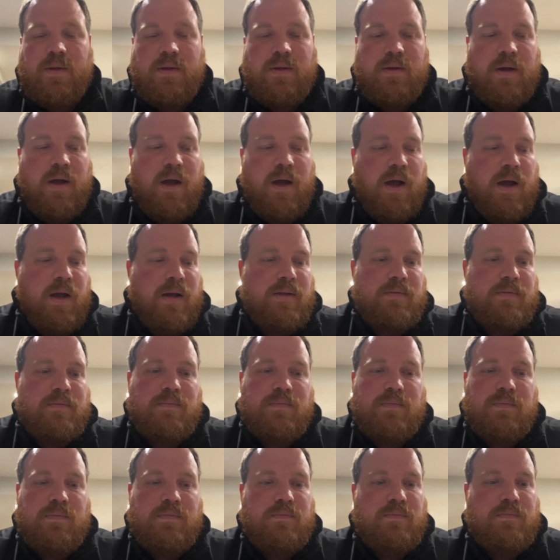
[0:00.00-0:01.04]
I
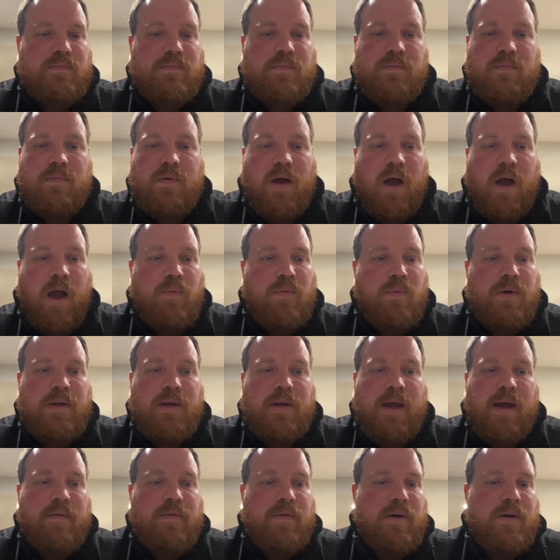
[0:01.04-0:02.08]
would
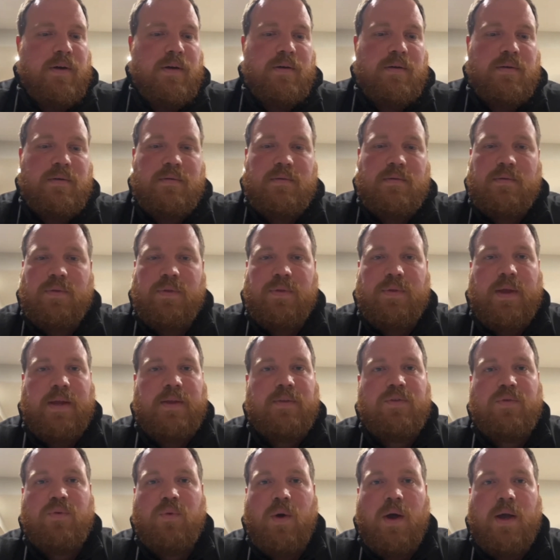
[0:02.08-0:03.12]
never
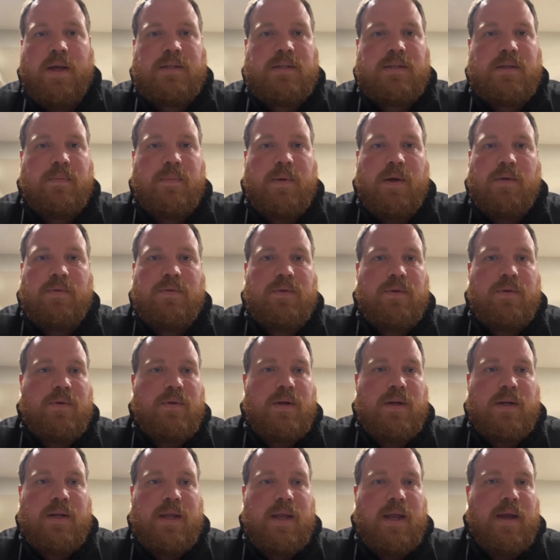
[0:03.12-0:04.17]
think twice about doing
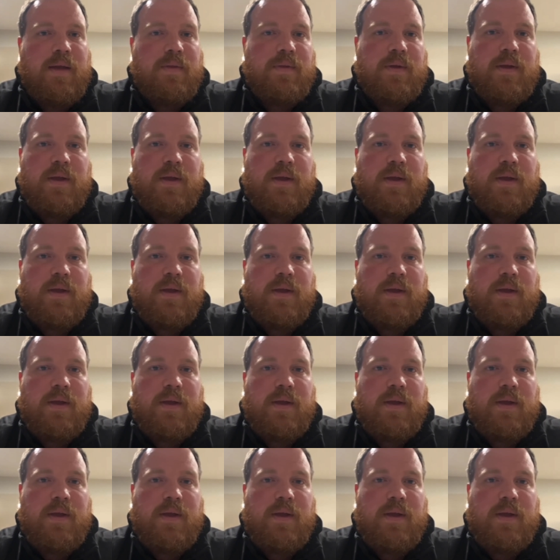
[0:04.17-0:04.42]
it again.